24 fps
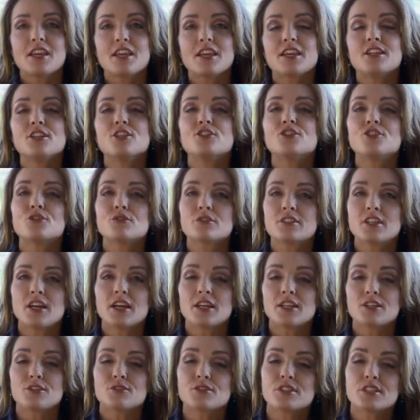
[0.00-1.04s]
In the dual
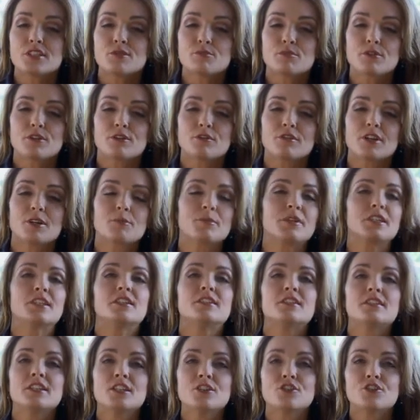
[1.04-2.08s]
diagnosis program, in
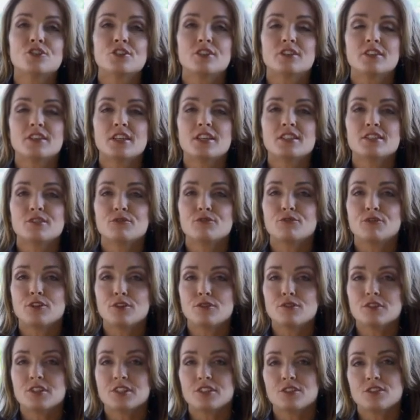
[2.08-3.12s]
addition, there's a
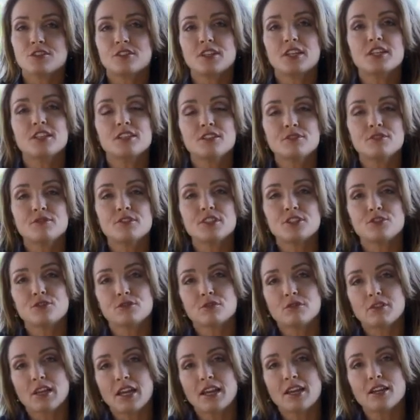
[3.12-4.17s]
focus on
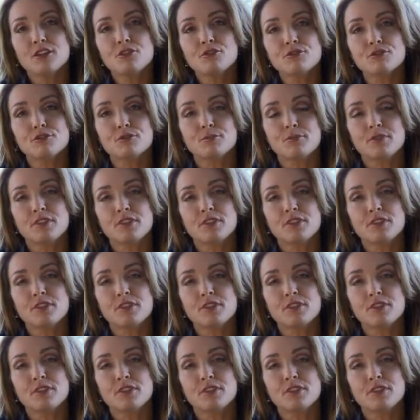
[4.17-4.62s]
individual and group